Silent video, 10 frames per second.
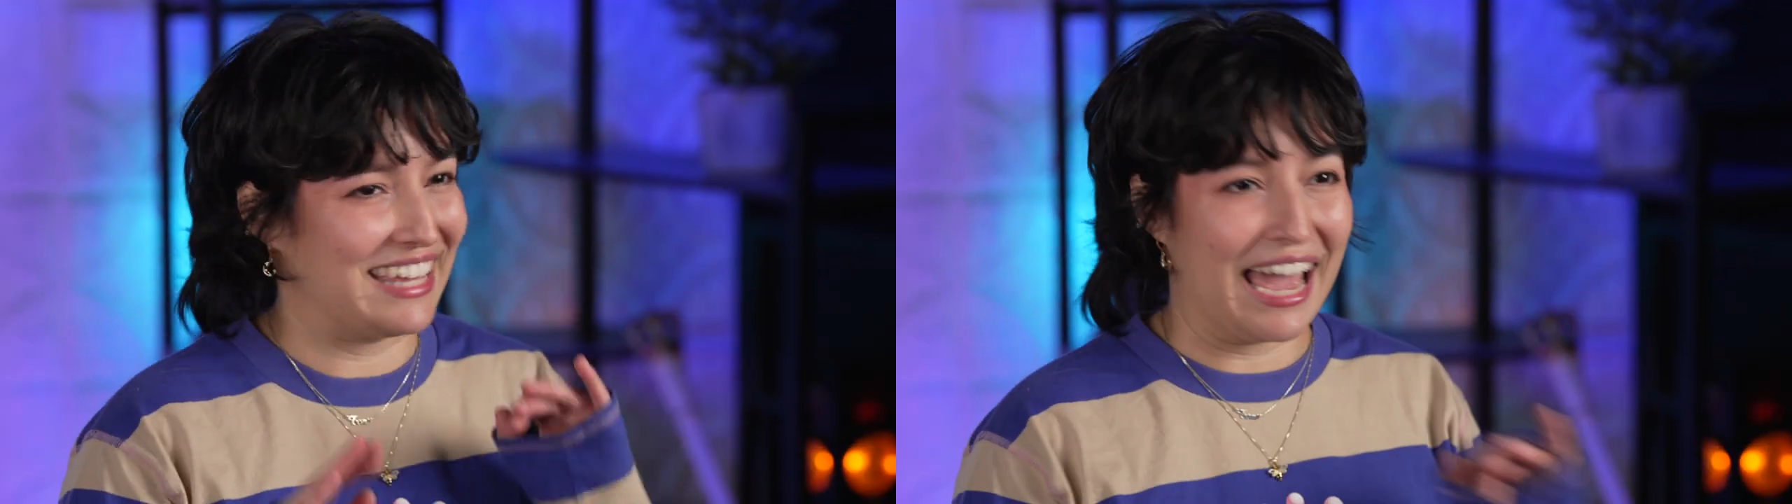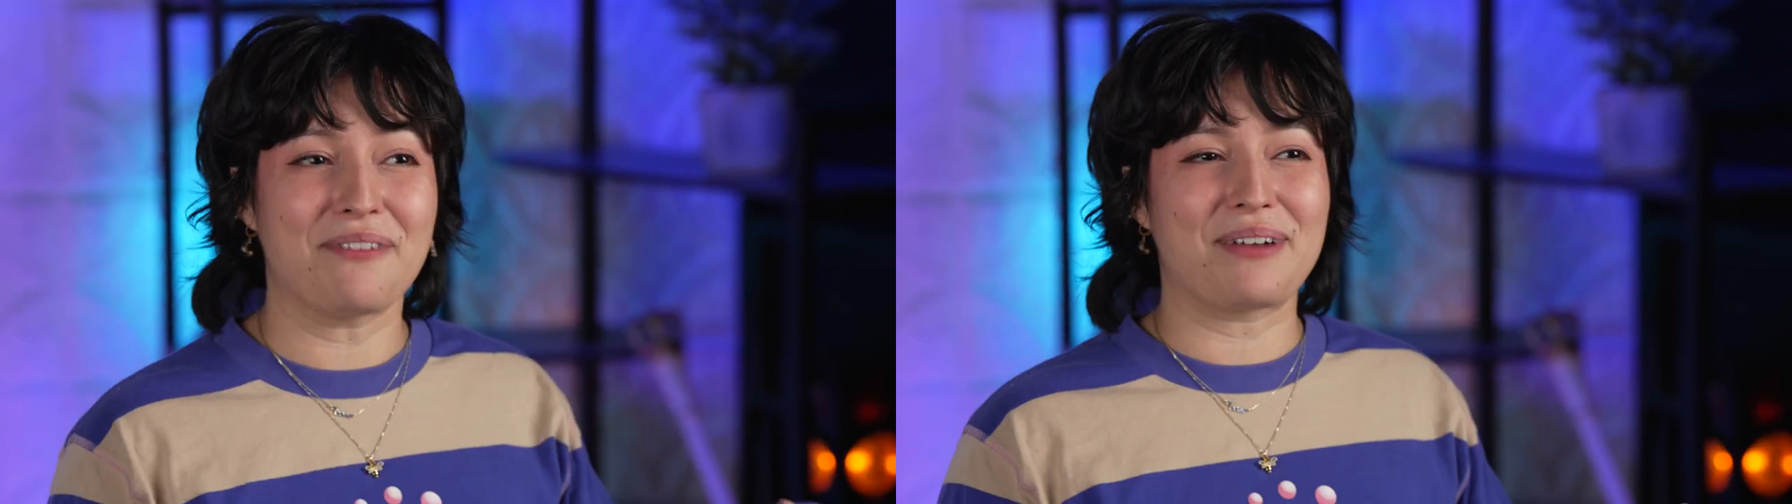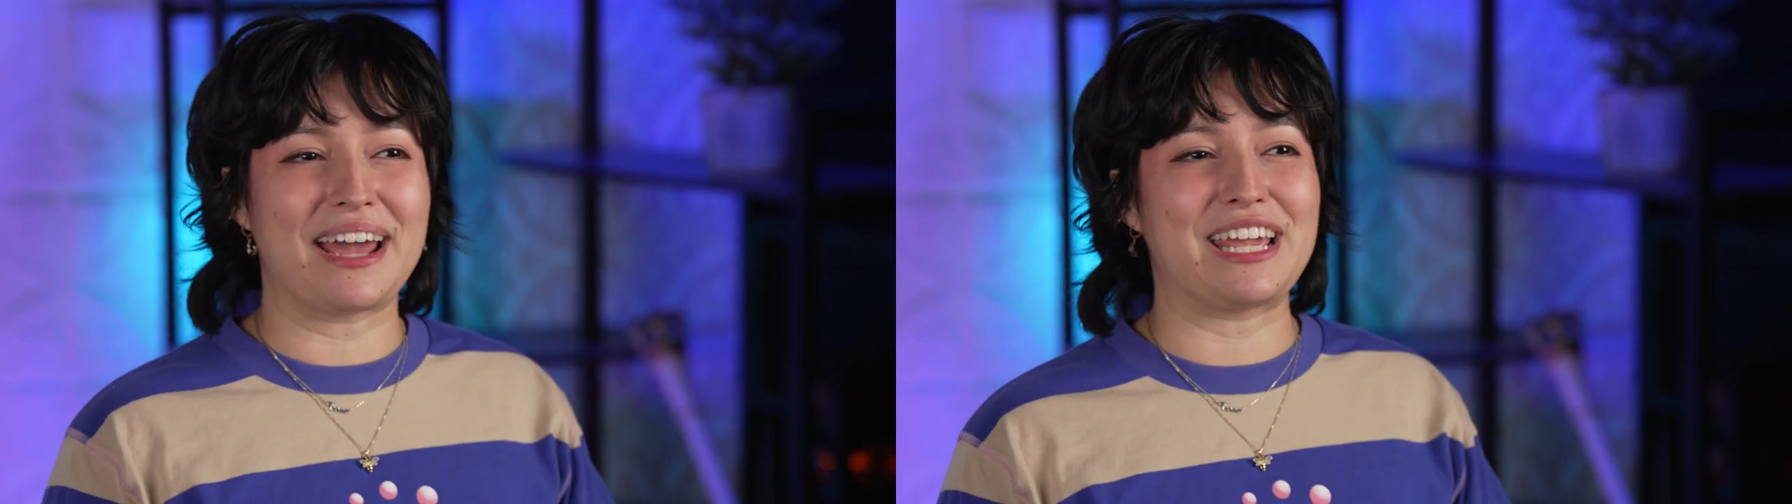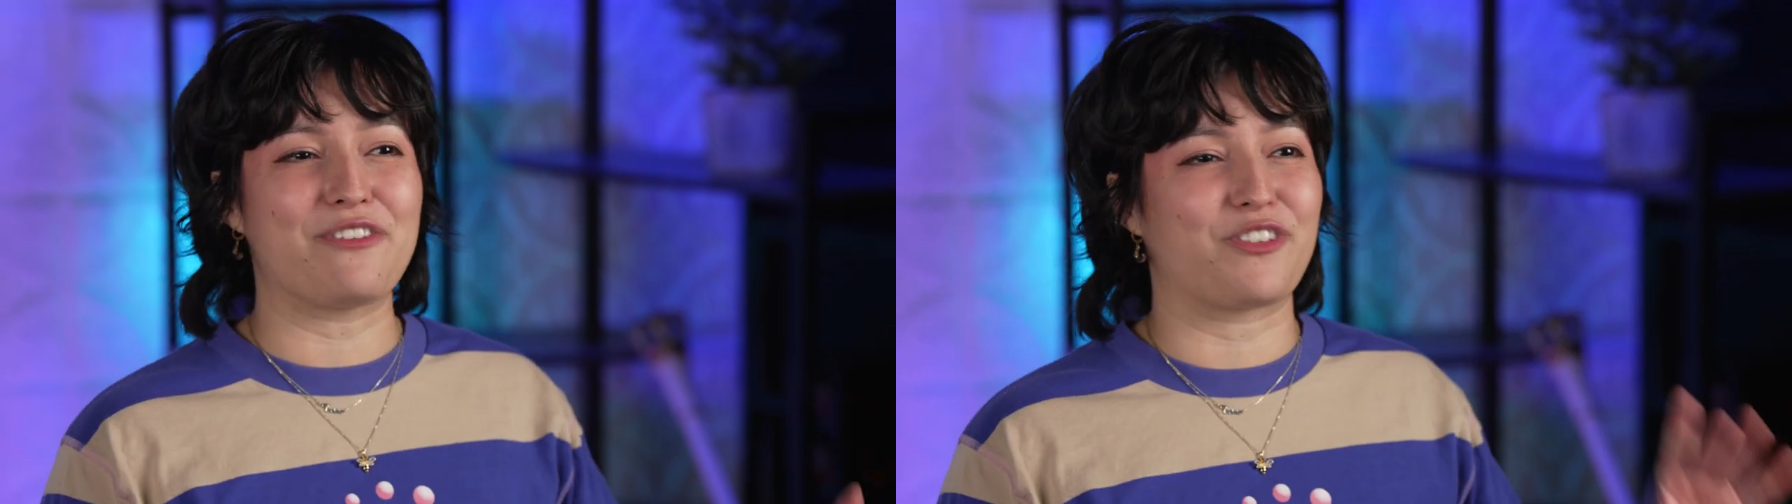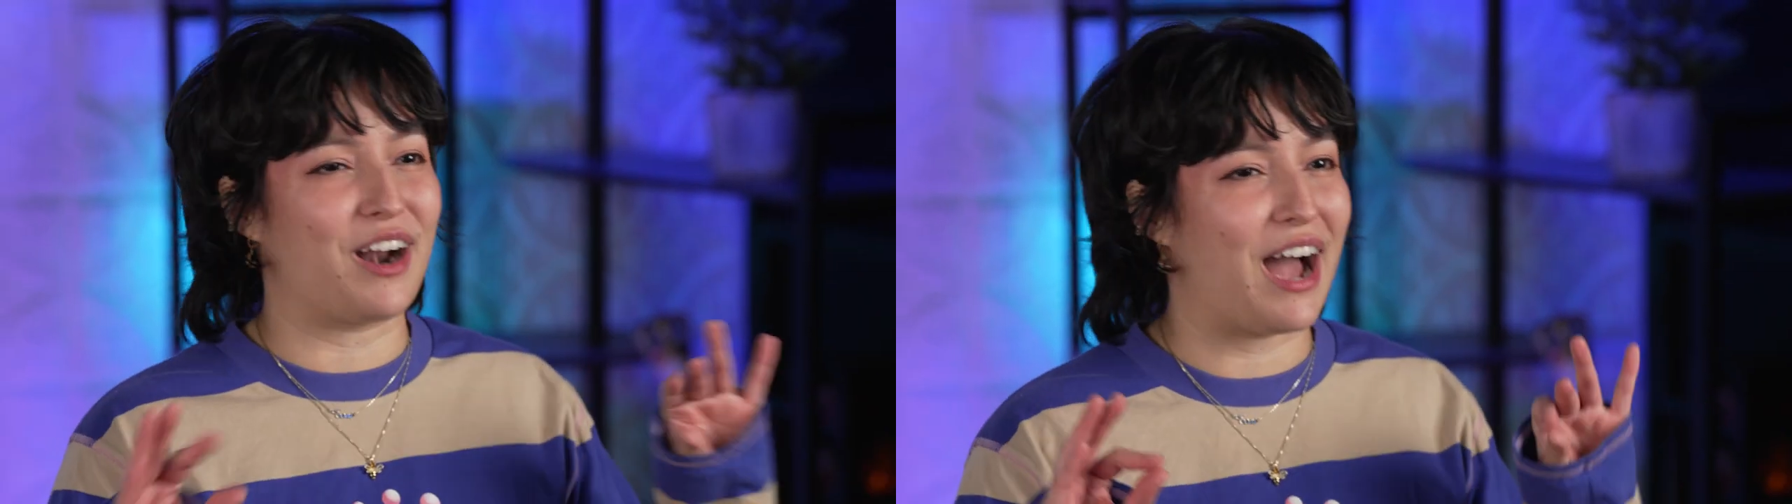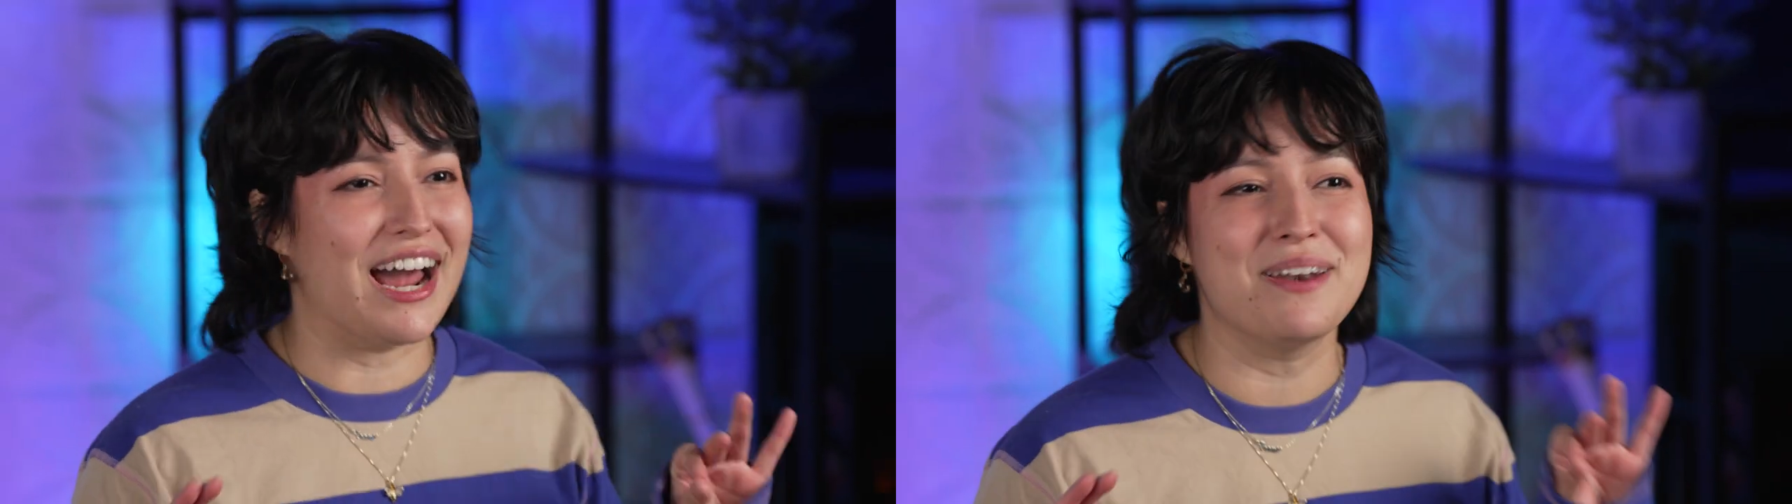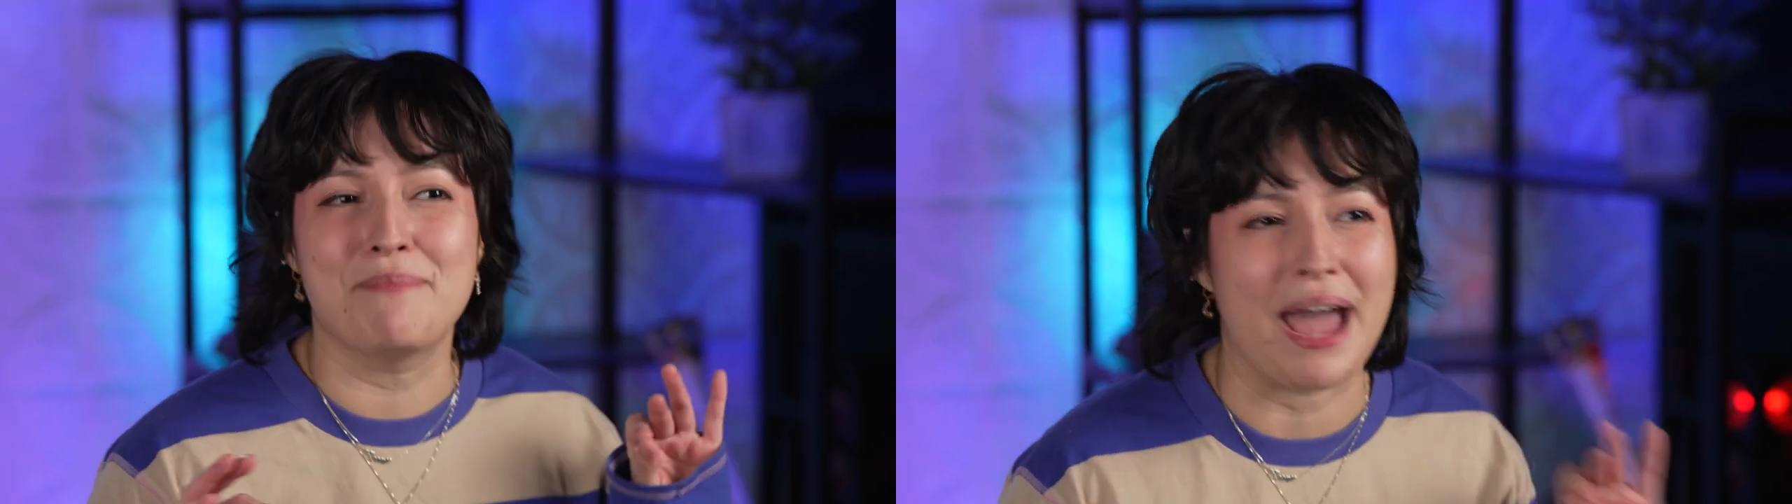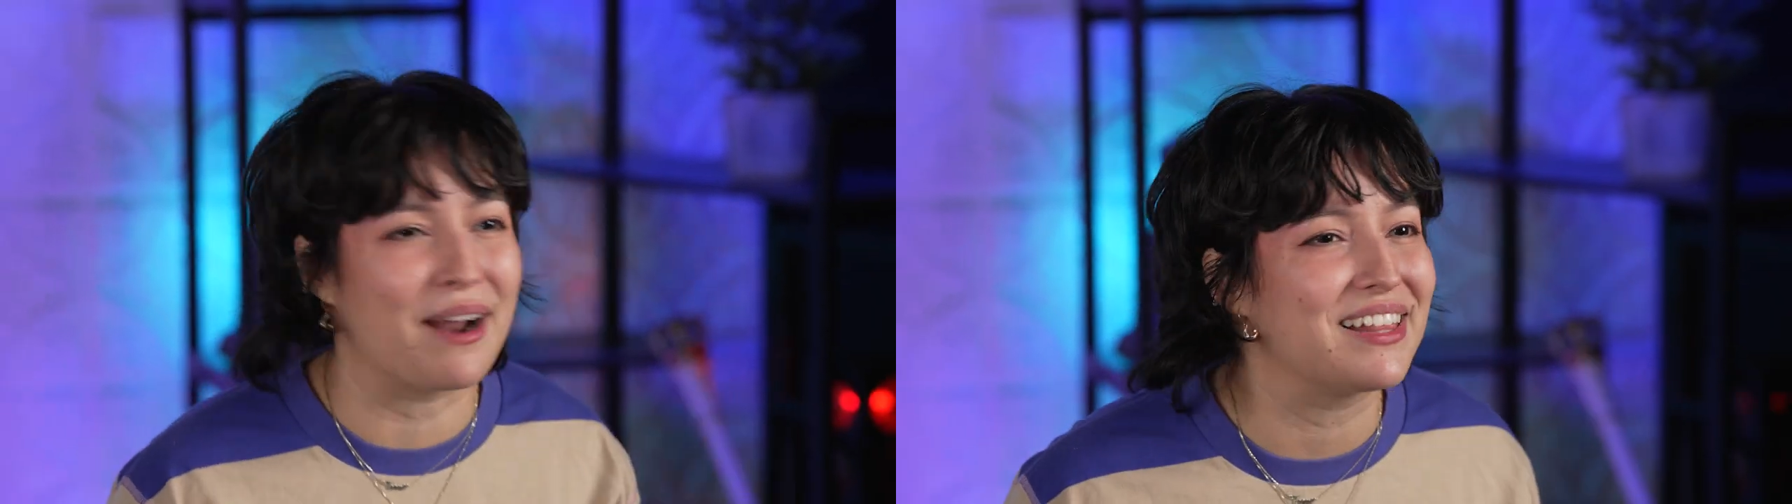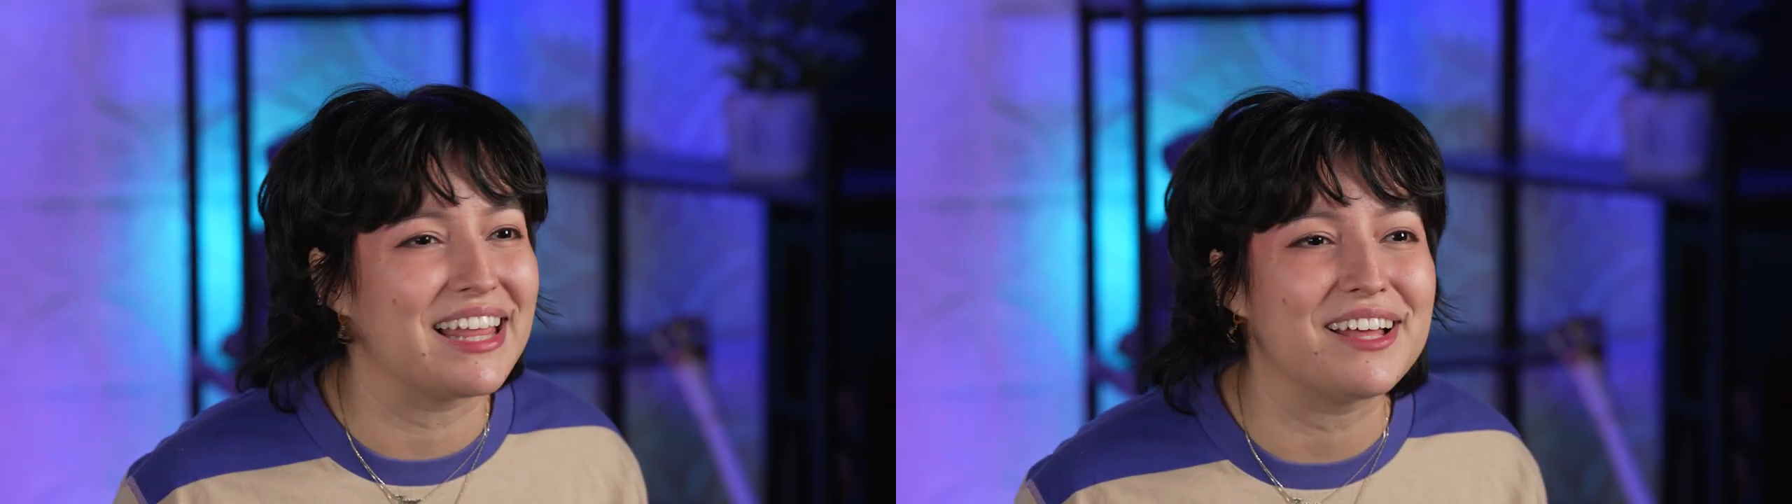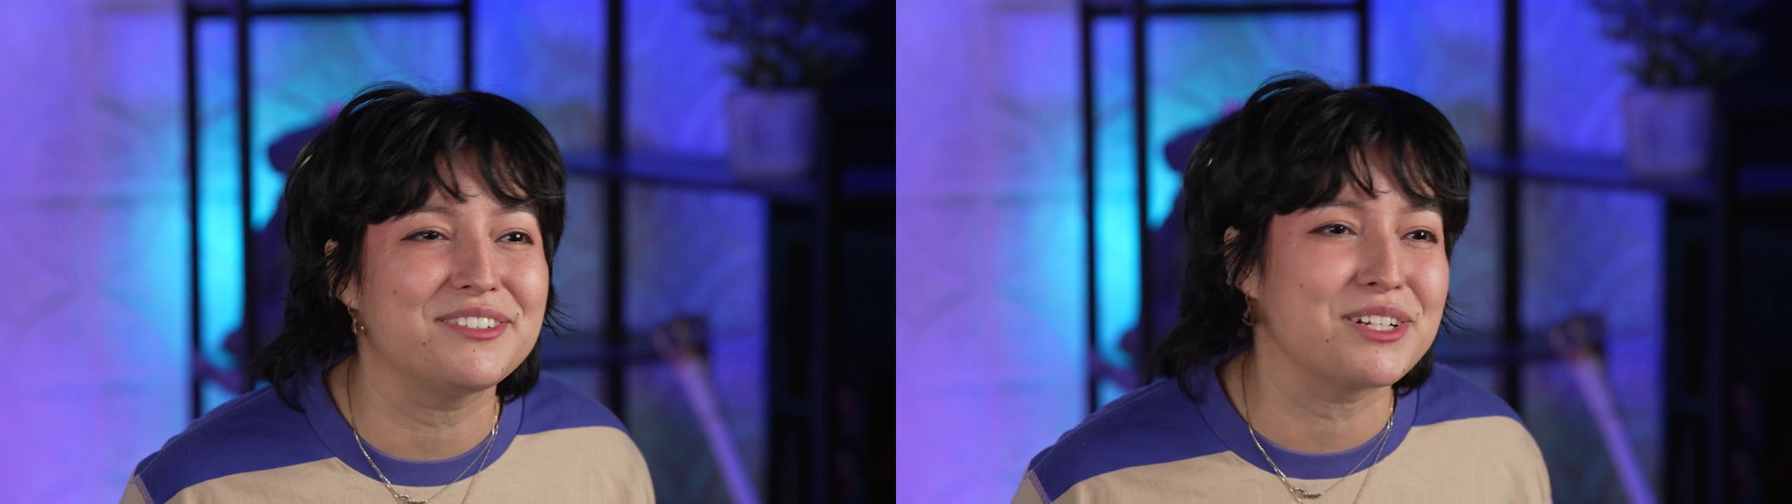get ready for unparalleled